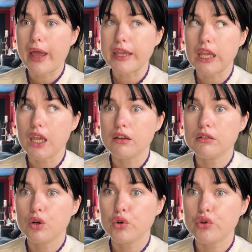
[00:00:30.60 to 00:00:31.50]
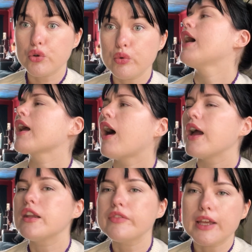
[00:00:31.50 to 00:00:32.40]
year or two. I
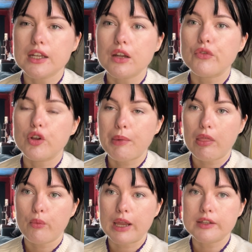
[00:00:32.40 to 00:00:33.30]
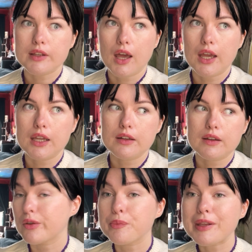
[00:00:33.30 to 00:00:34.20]
kind of let it fall by the wayside.
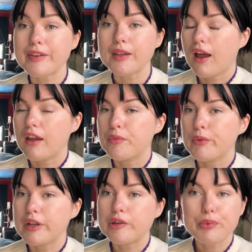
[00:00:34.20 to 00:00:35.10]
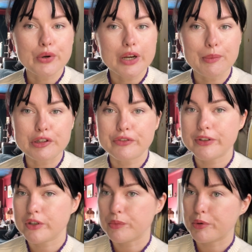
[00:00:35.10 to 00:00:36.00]
I was busy. I have been wanting to put a bunch of
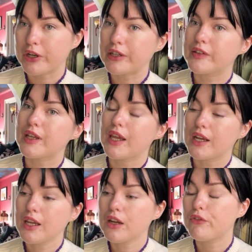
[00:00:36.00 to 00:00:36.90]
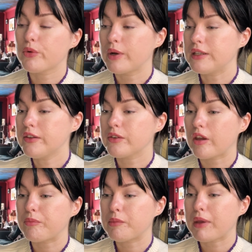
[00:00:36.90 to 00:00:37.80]
physical products in it for once, so
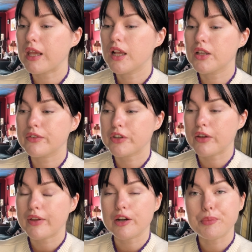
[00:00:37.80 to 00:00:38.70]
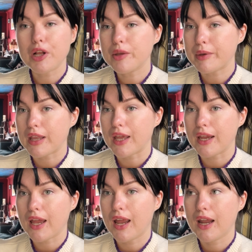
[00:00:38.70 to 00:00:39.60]
I've been making a lot of stuff out of polymer
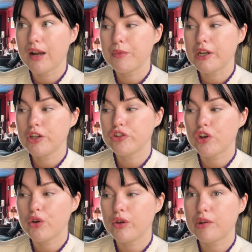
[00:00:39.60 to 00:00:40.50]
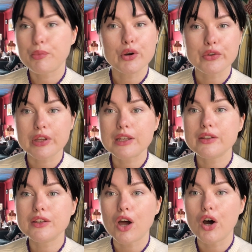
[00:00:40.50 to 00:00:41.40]
clay, and I'm going to show you the
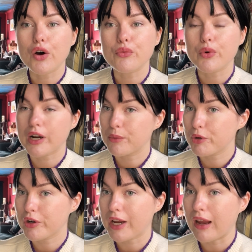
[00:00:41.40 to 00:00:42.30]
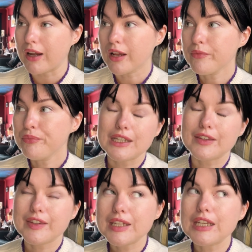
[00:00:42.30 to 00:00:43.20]
process of what I'm creating.
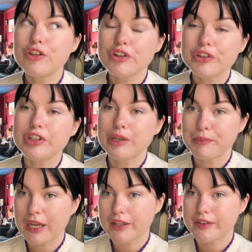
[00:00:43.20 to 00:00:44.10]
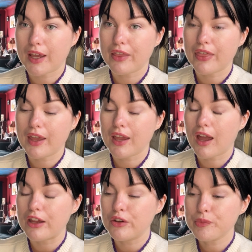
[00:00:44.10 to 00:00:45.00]
It's an interesting mix, I think. I
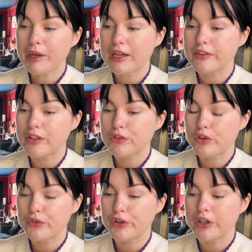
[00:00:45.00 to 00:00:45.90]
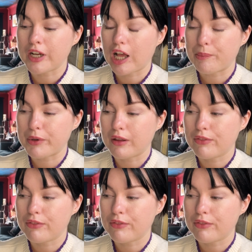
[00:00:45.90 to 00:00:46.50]
use my Etsy store for a couple of